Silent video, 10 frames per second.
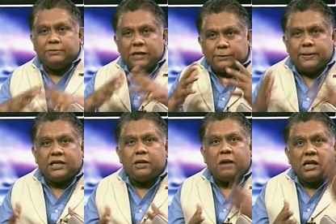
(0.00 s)
been
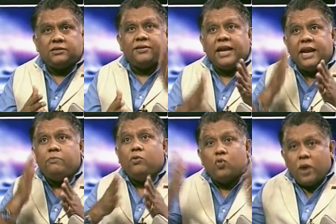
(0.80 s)
split among
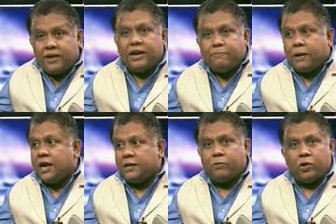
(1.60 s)
green, blue, and red
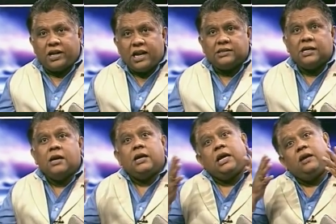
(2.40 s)
party politics.
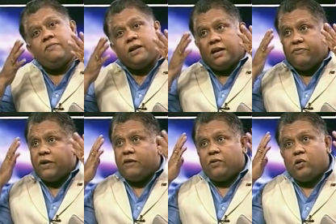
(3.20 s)
Even if
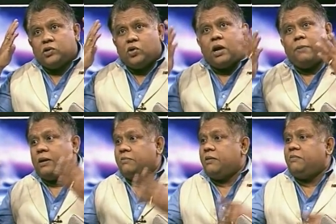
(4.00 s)
our fellows,
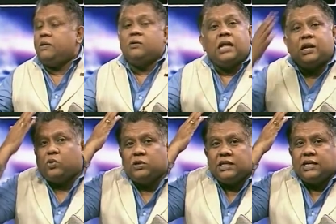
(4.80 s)
uh, that
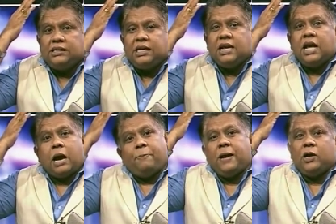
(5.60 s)
old singer saying,
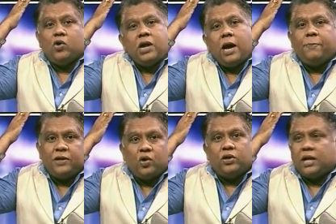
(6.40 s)
"Ape gona,
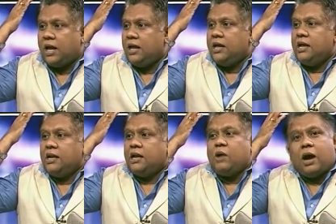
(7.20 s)
apito honda."
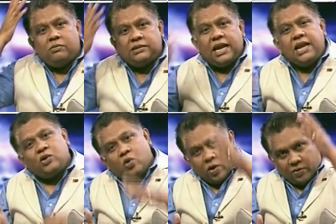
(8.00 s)
Mm. And I'm
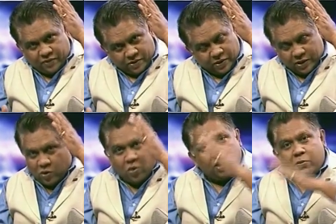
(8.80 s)
saying don't,
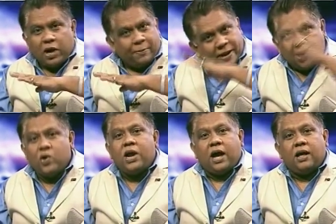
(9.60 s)
don't worry about ape
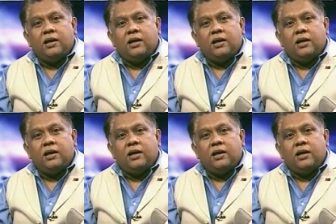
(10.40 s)
guna.